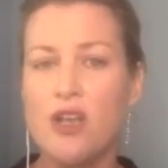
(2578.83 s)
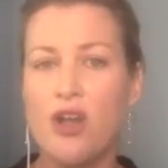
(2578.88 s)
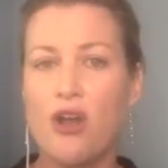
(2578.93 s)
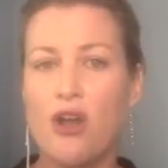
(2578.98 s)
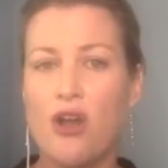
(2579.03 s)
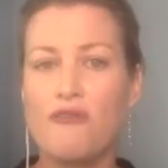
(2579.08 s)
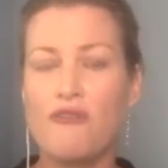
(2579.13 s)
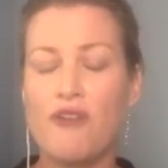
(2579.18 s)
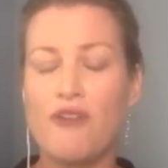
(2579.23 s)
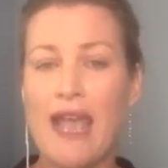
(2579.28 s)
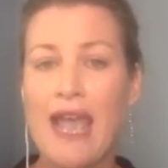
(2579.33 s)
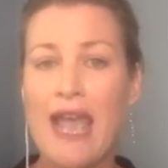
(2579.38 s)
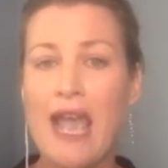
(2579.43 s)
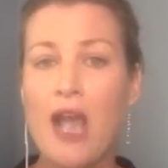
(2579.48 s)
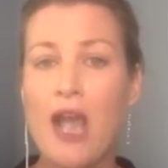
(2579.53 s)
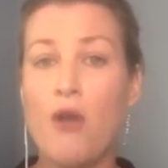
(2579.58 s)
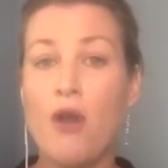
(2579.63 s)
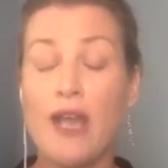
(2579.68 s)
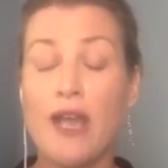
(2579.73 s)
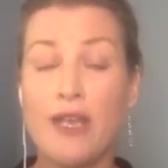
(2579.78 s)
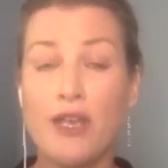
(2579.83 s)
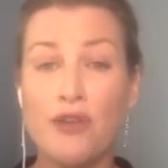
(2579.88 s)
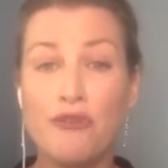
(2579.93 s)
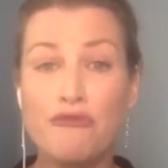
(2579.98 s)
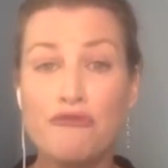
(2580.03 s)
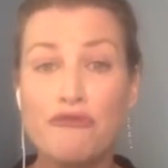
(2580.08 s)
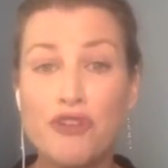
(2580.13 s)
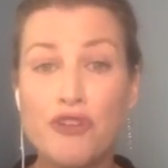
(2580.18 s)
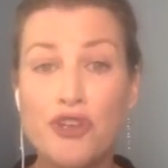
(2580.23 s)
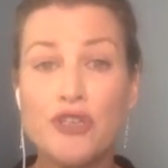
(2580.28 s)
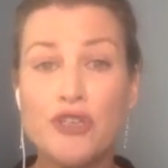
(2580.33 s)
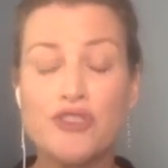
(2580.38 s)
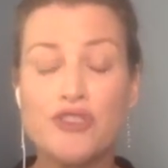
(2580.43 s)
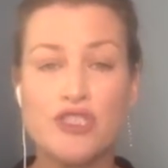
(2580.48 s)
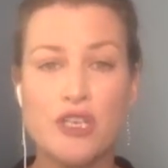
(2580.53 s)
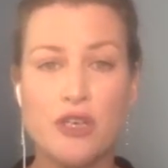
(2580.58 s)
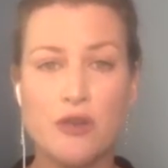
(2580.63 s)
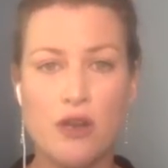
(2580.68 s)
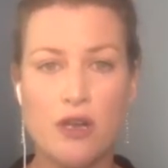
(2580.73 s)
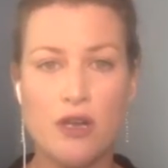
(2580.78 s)
of how I convert
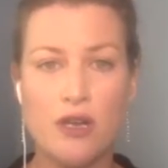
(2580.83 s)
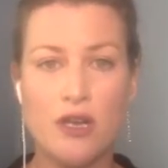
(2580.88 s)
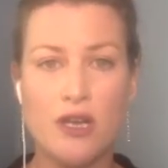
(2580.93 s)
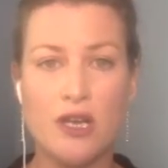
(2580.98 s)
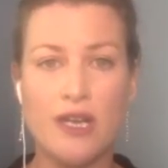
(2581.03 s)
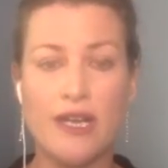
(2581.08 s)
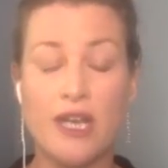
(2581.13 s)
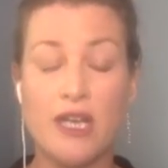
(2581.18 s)
so high.